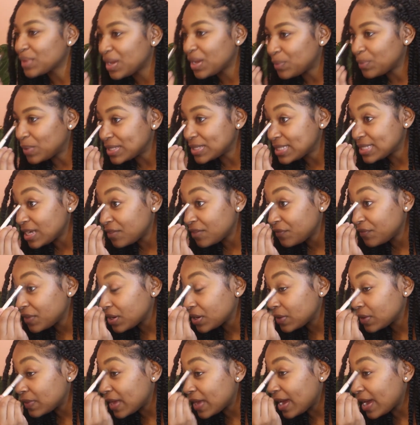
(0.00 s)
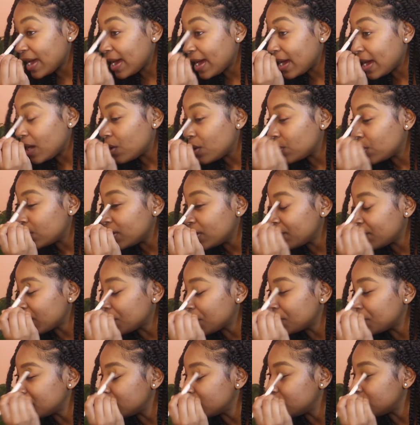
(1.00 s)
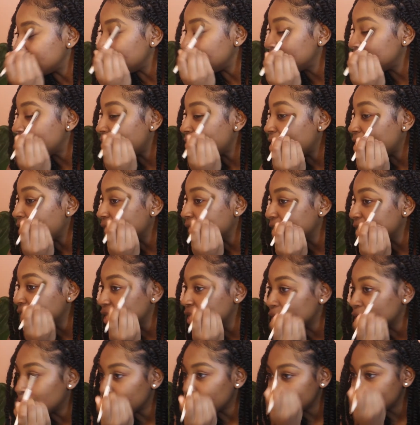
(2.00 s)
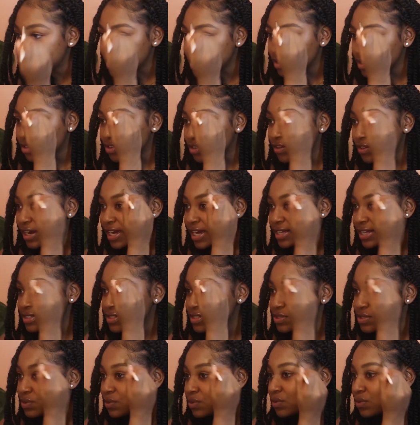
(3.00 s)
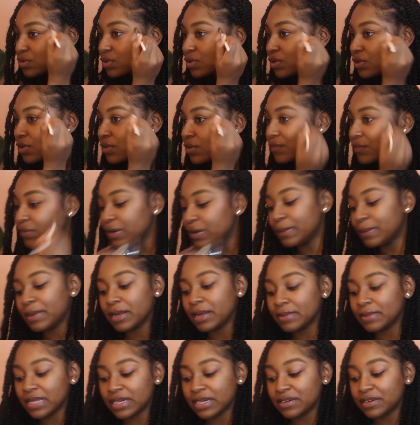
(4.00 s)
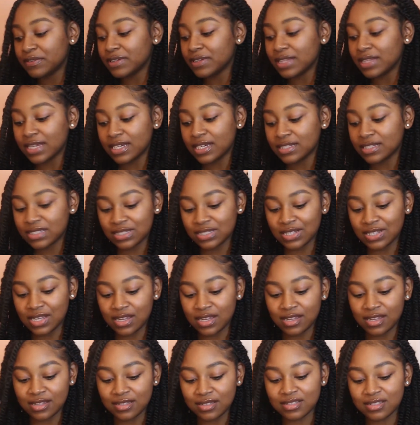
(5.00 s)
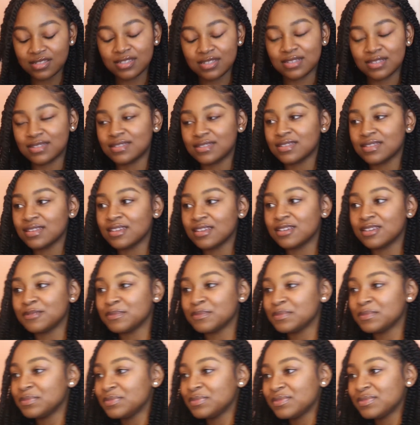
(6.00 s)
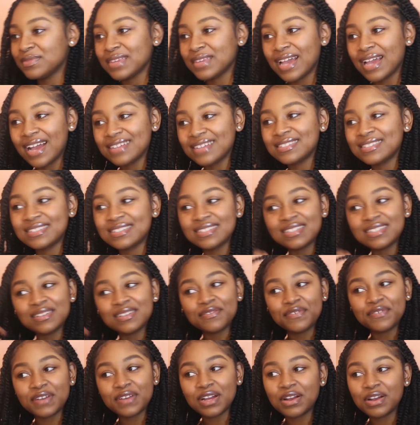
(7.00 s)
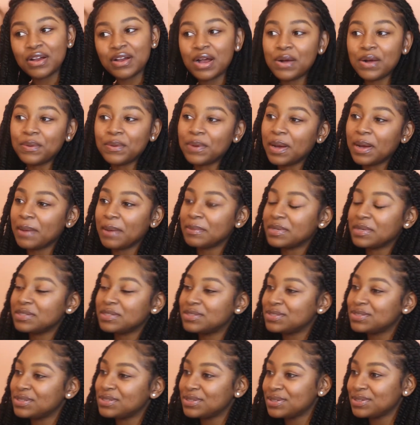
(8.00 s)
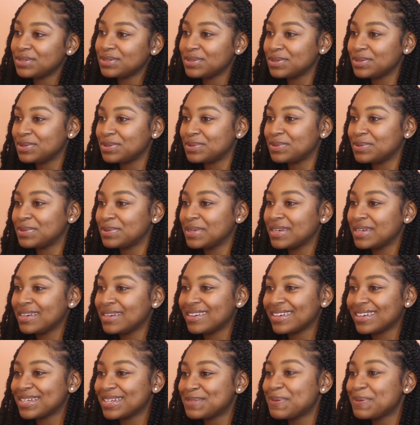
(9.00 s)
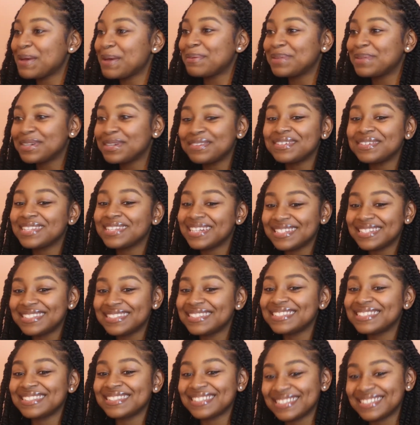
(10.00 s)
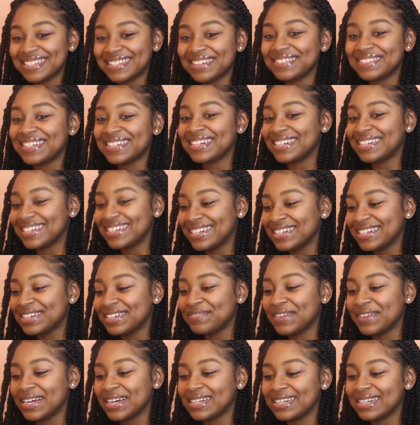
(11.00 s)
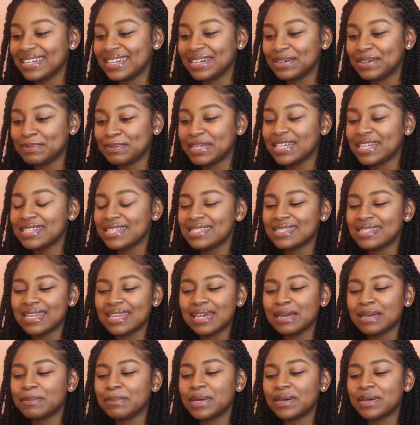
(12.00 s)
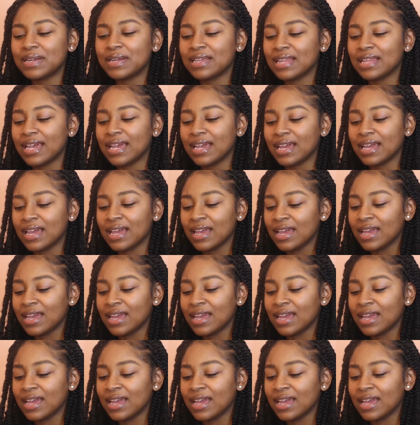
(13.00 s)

once I figure that out, if I want to do that, I can go to grad school for public relations. I just need to figure out what I'm gonna do. Because public relations is sounding good right now. Because think about it, like,